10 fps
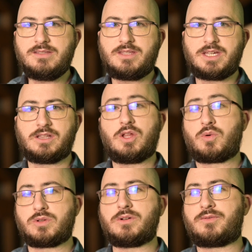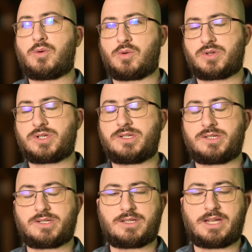the lower the
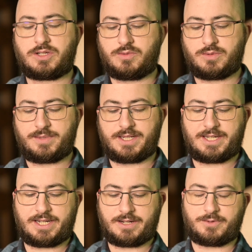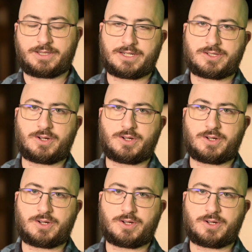forces that you would be getting with it.